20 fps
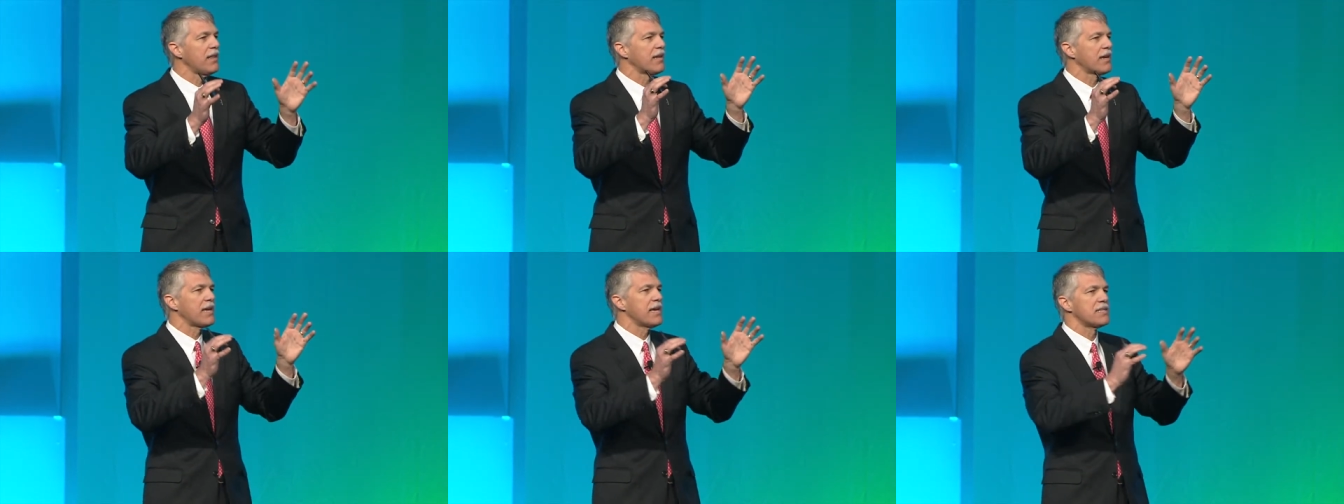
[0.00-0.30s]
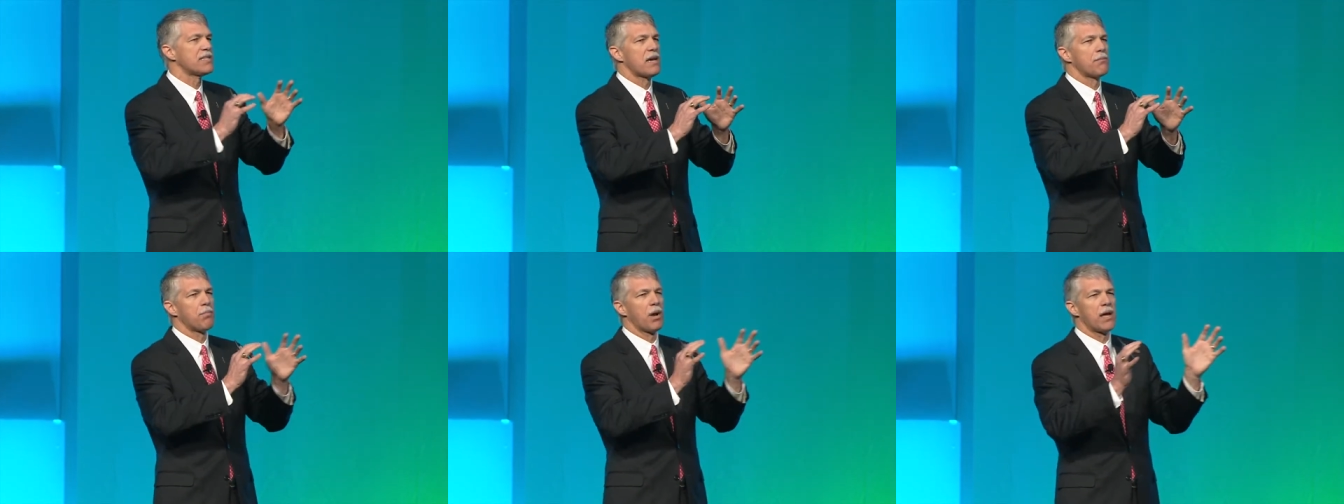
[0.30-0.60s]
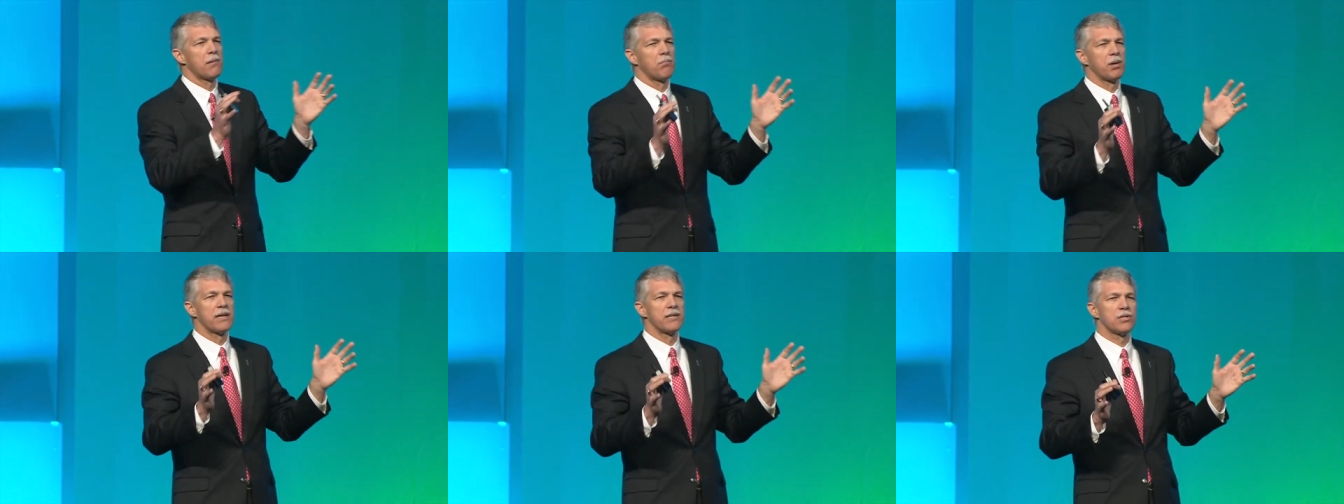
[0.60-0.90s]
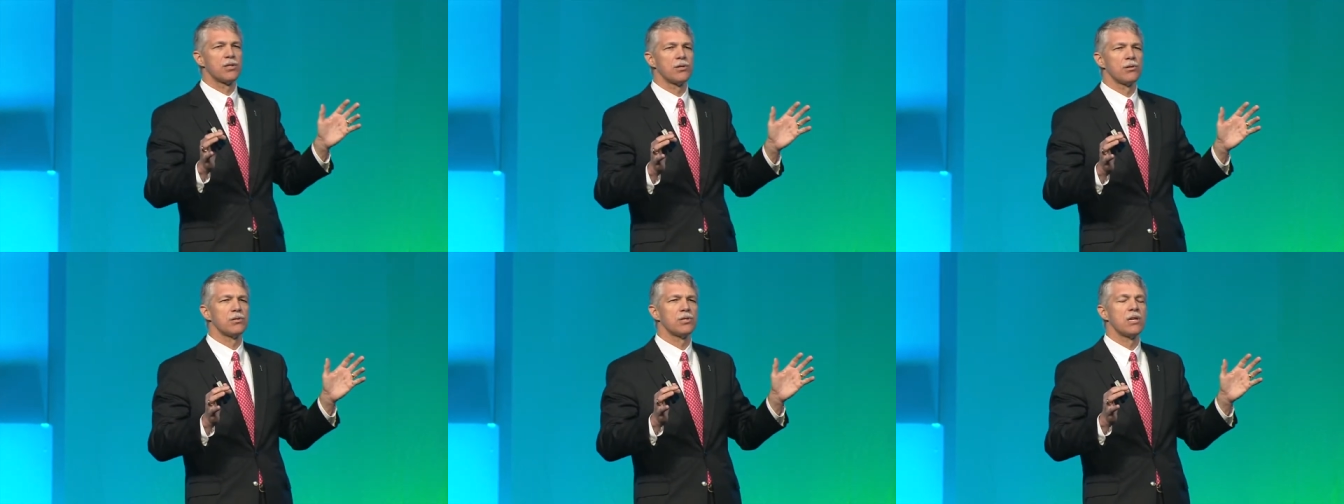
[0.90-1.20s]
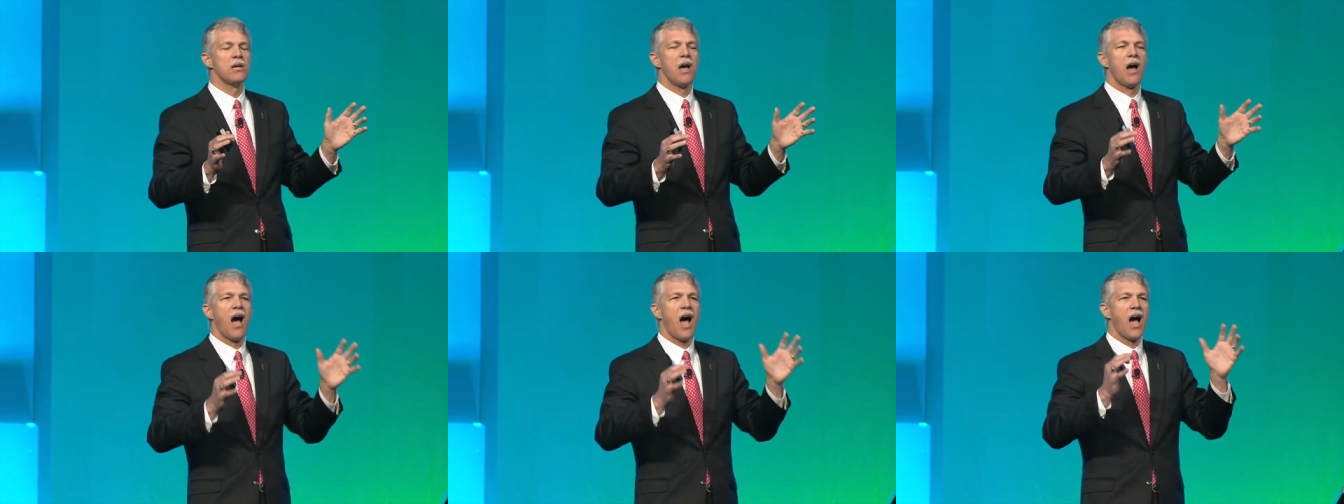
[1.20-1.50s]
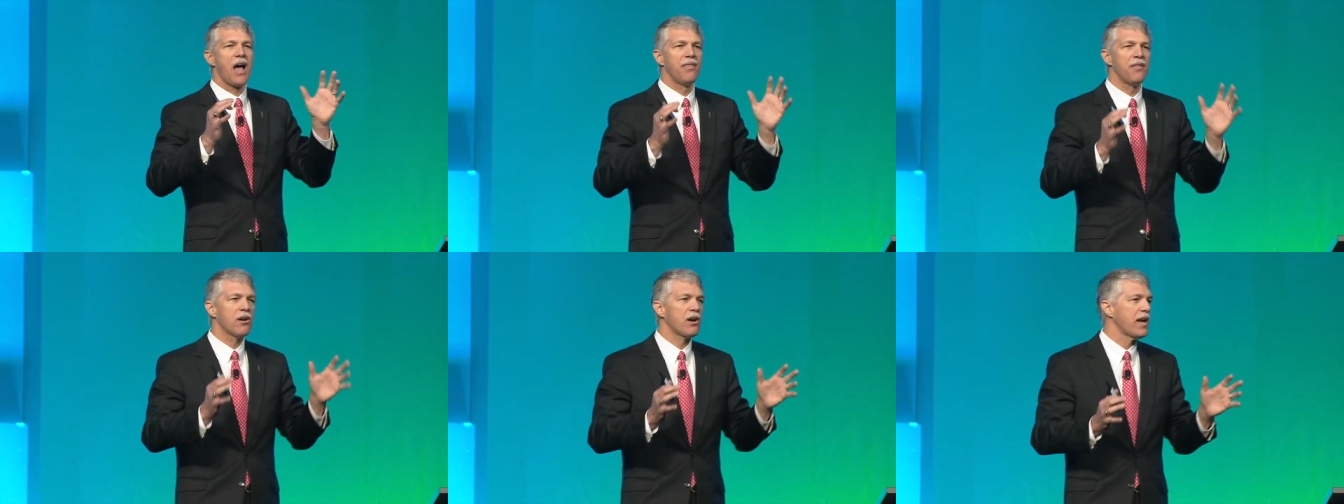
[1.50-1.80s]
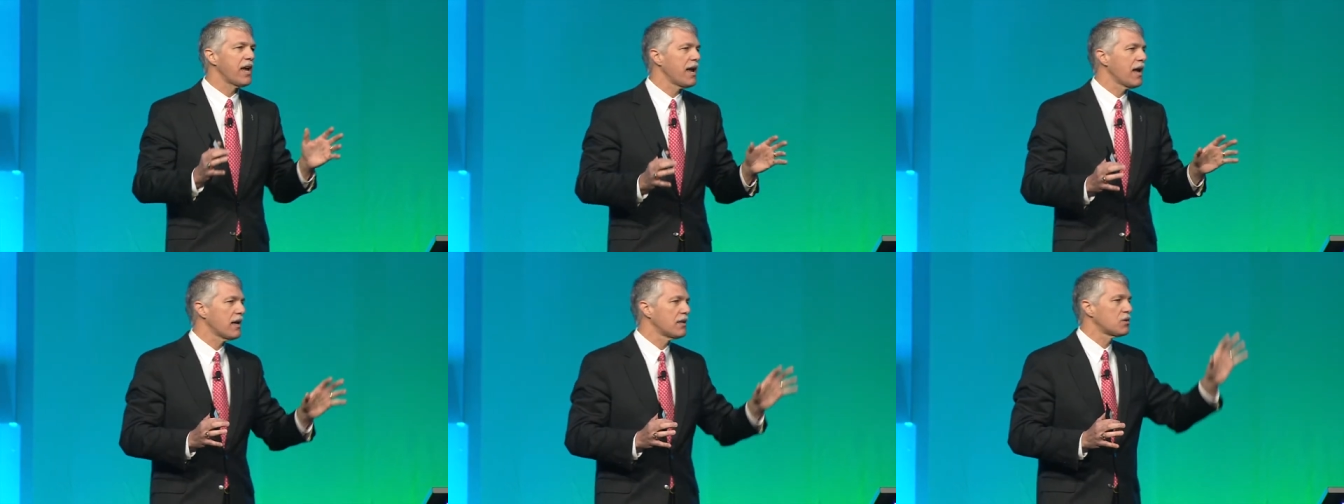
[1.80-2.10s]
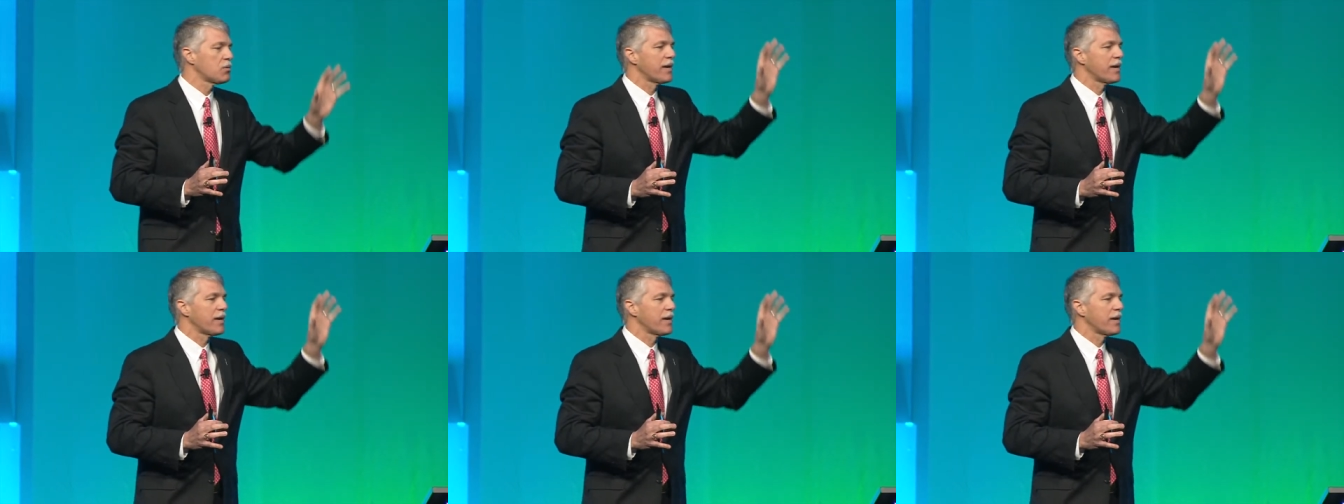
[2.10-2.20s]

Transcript: The kids had blood blisters on their hands.